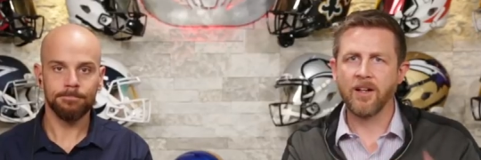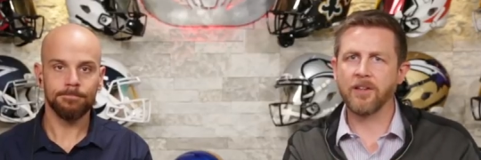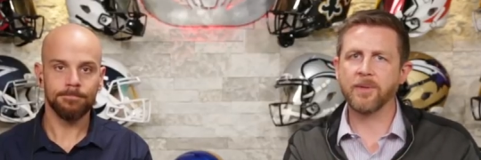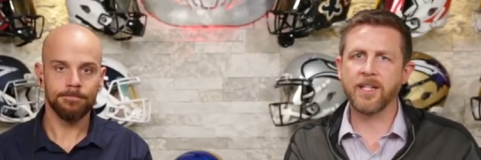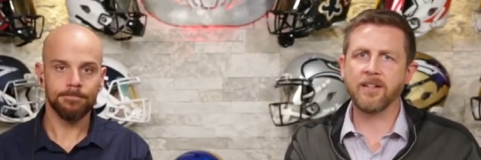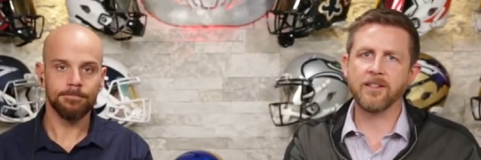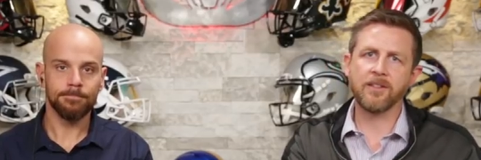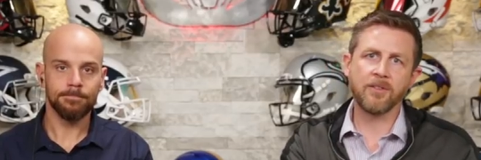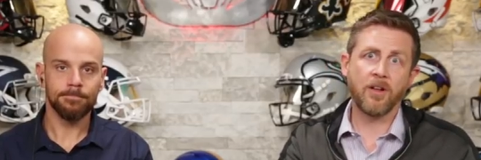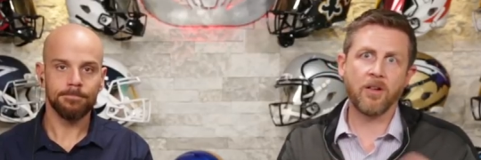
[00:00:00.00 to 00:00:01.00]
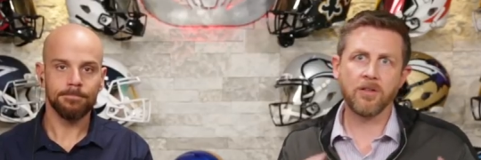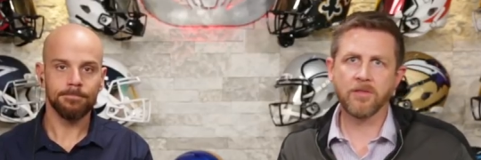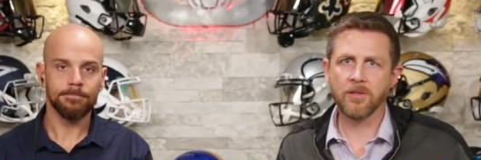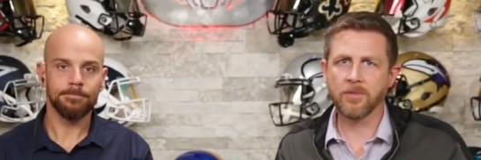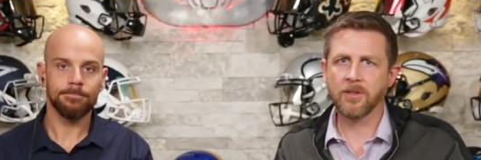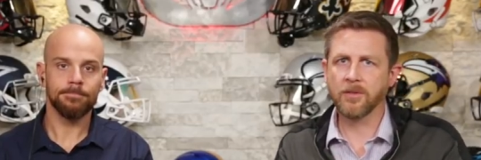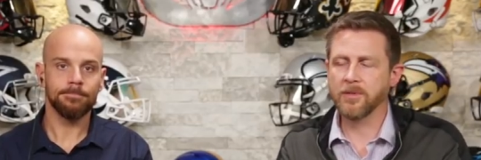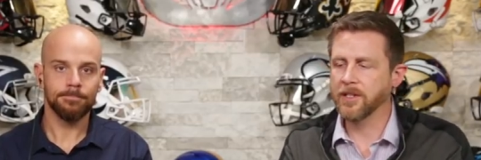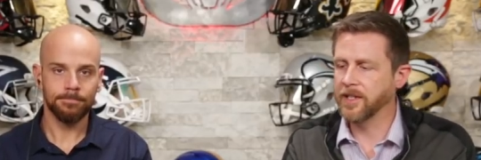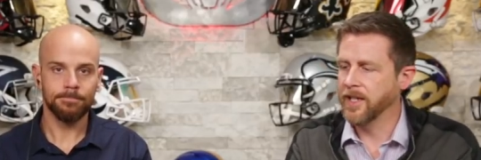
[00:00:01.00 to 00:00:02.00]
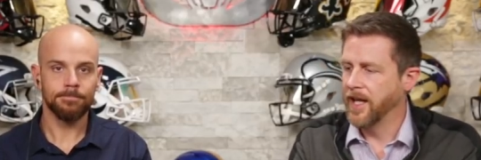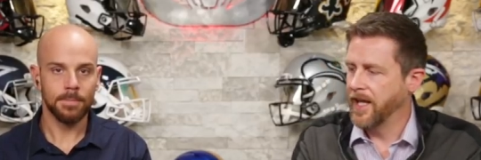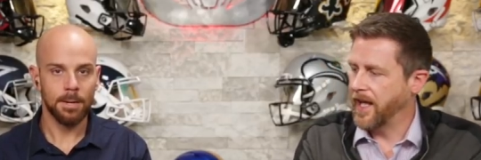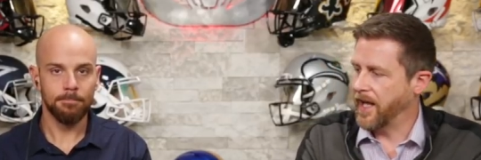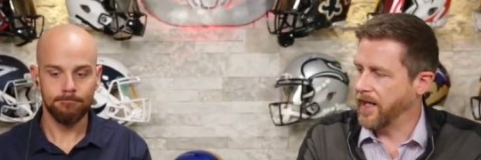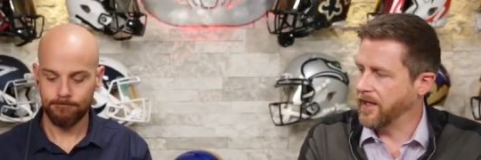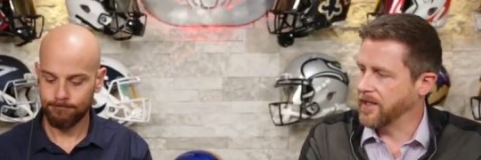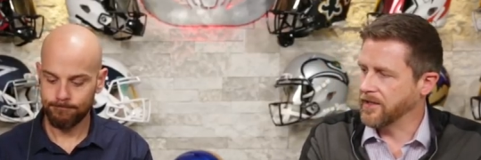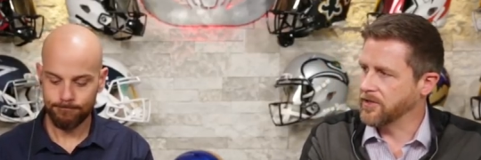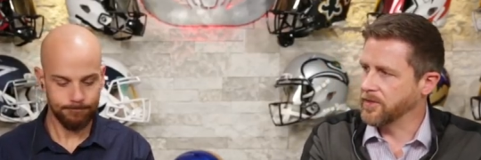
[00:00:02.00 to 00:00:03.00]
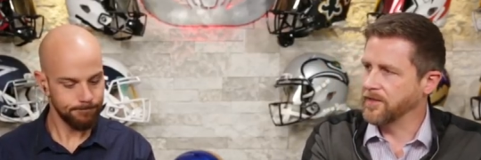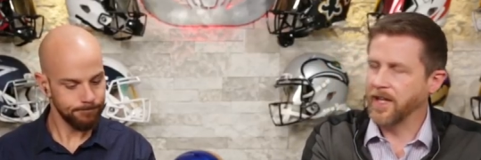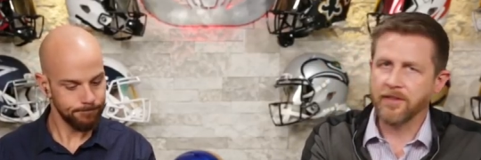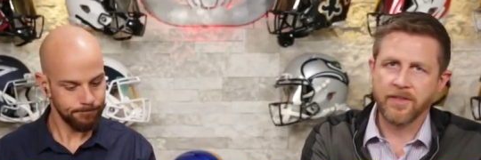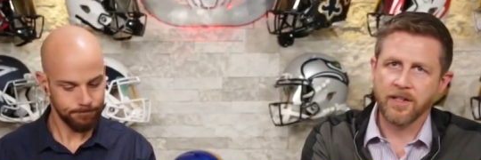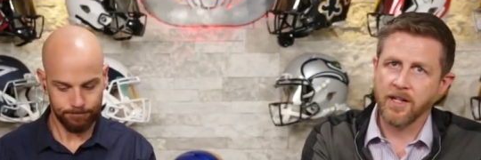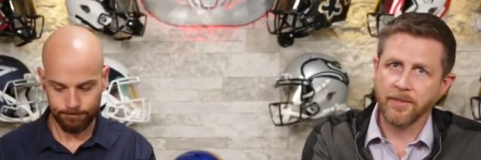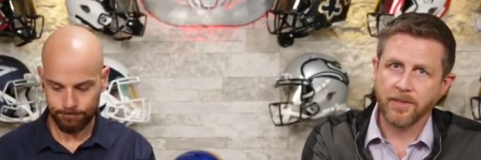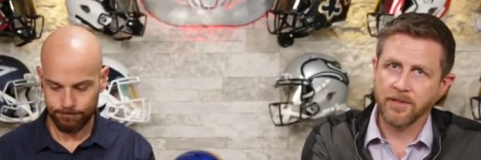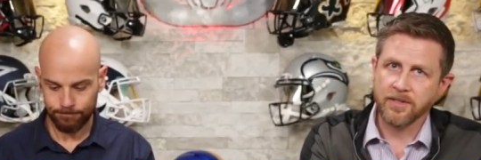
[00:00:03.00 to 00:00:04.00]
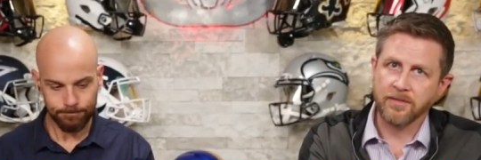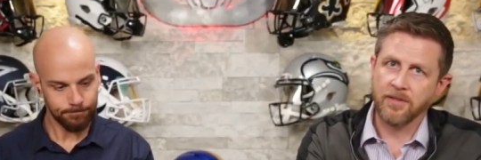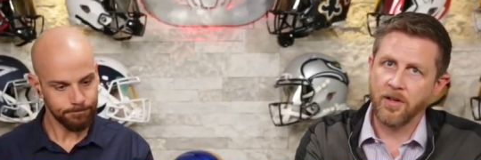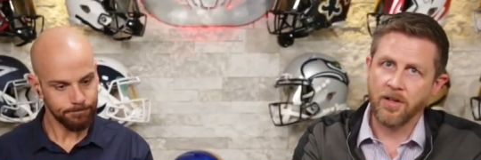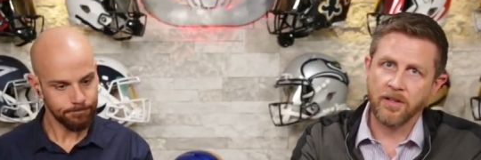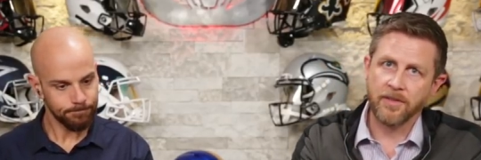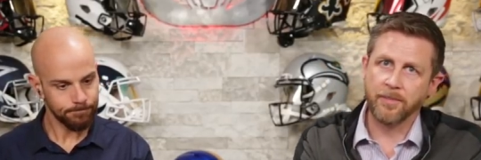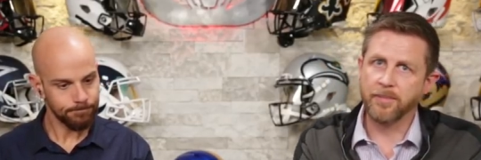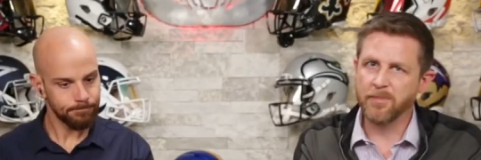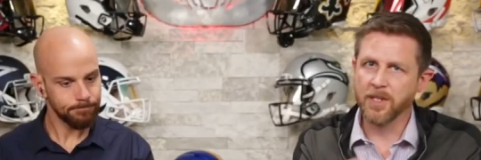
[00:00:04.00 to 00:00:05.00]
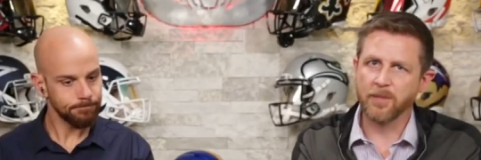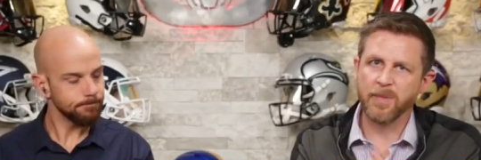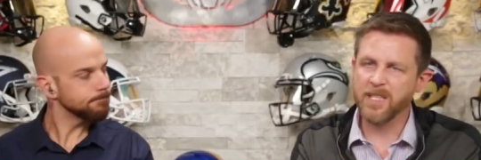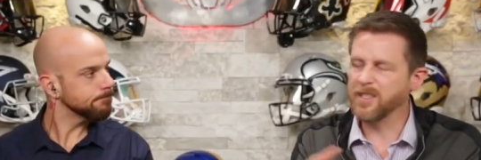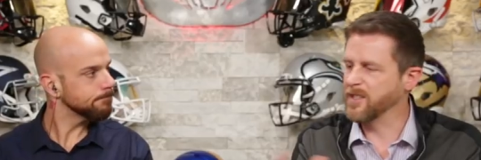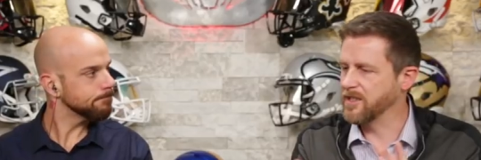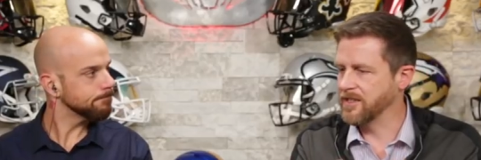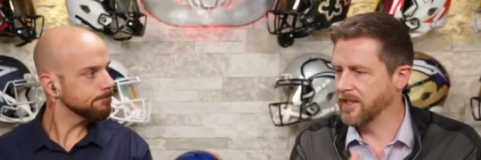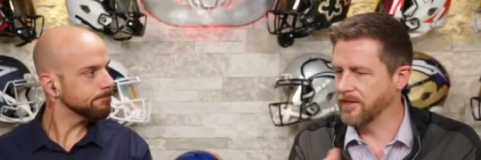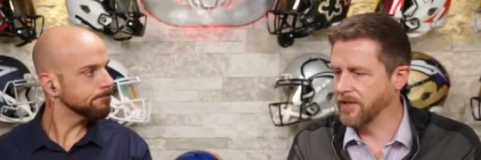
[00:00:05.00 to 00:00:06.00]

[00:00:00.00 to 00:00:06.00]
Speaker 1: all the way down to youth, all over the world, really. Yep. And so we've got our finger on the pulse of all of the little pieces that